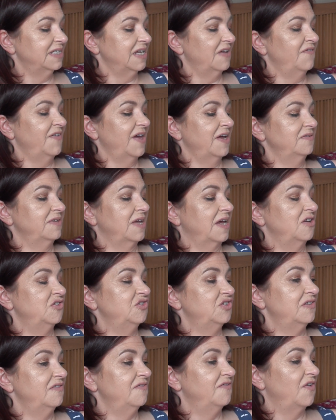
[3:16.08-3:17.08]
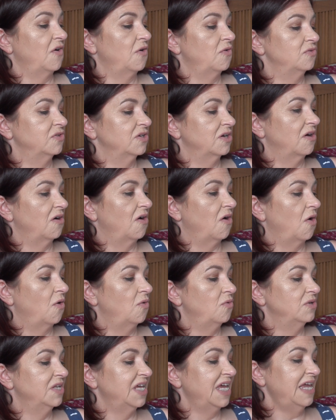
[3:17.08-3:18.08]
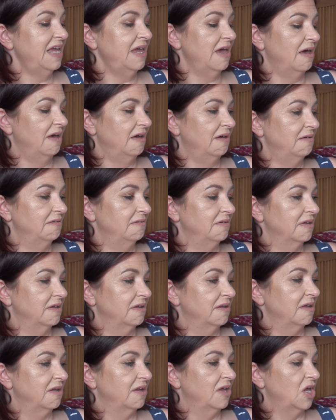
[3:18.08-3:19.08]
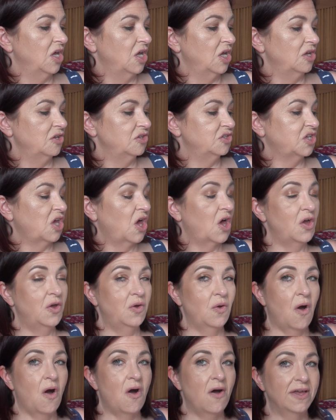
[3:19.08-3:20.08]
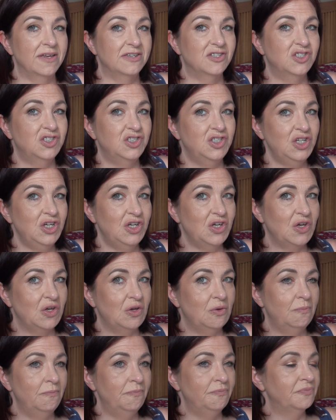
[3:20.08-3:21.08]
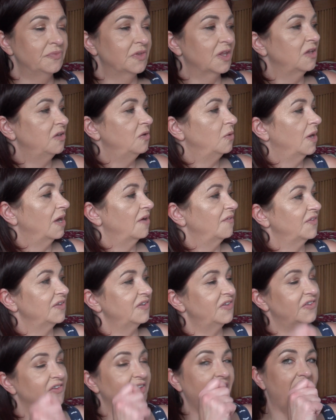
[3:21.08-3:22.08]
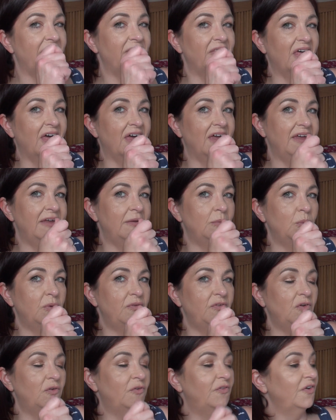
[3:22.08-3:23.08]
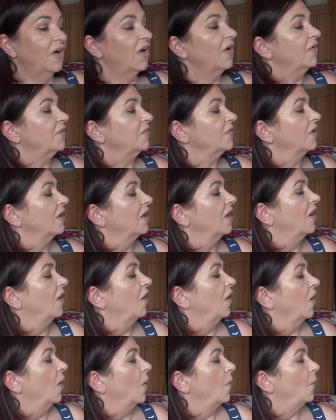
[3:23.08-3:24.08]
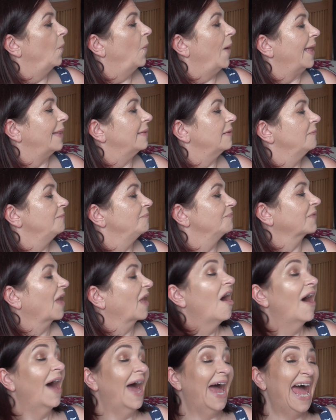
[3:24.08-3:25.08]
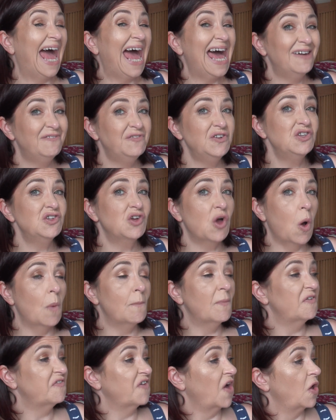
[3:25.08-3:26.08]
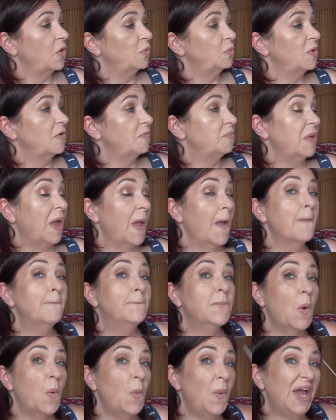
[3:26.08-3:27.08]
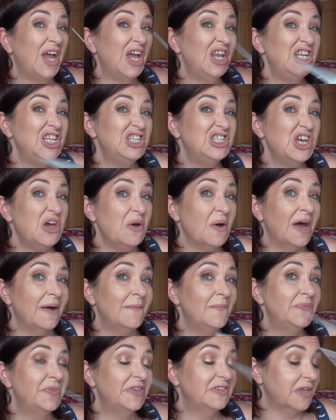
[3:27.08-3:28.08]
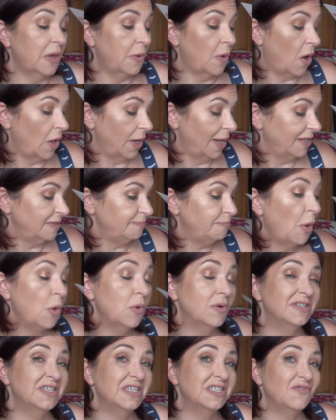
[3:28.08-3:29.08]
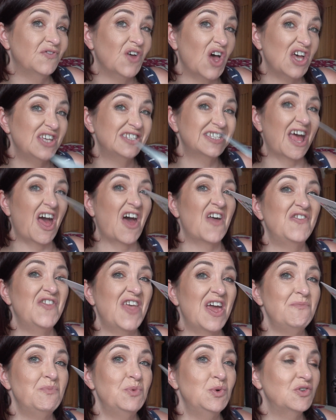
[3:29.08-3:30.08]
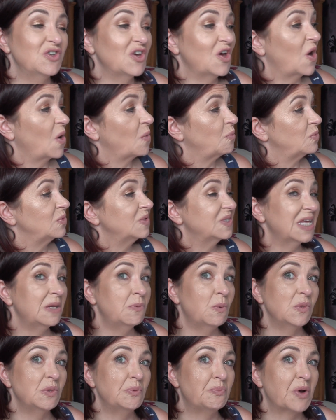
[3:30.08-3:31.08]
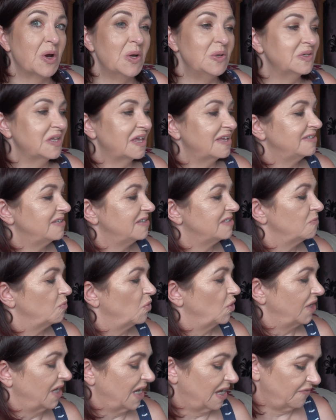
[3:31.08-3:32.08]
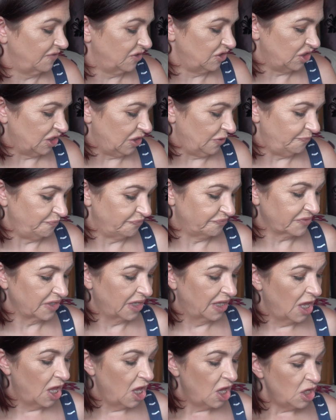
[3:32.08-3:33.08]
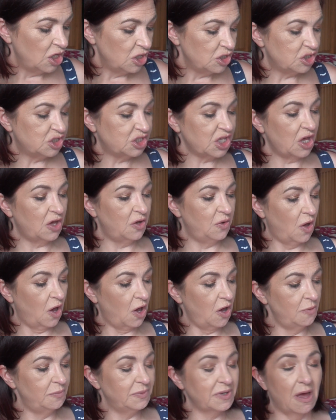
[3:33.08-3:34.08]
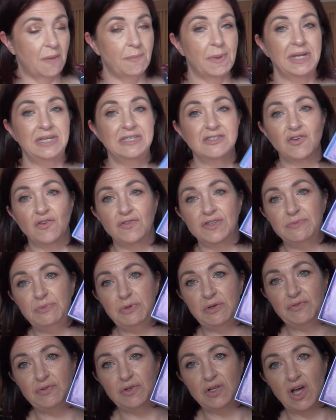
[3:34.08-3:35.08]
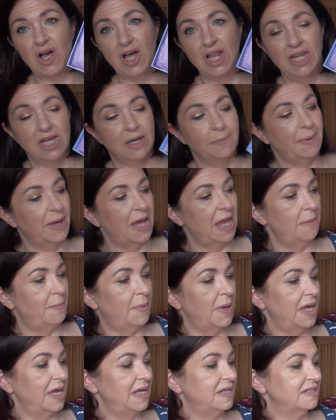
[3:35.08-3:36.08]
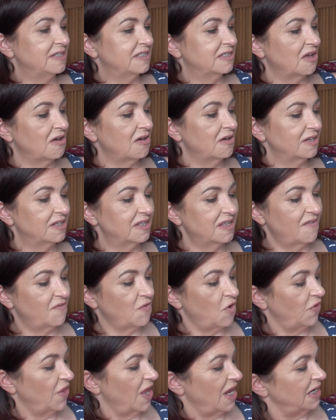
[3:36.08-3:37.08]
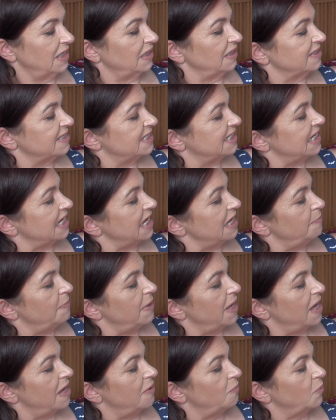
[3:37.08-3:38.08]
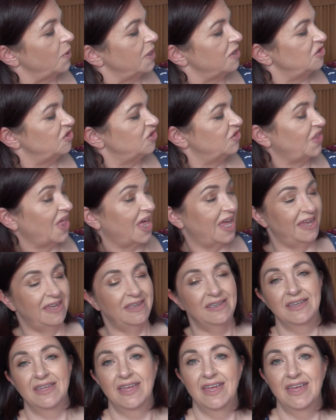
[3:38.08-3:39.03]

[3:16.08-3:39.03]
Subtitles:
Foundation folder hold here. So I assume you have to scan that in with your phone. Well, I haven't got my phone with me, but we're going to do it. So I'll unbox this first and then we'll do it and we'll see what the process is and what you have to do. So open up and it's got this beautiful lilac paper inside, and they've got their little sticky bit which they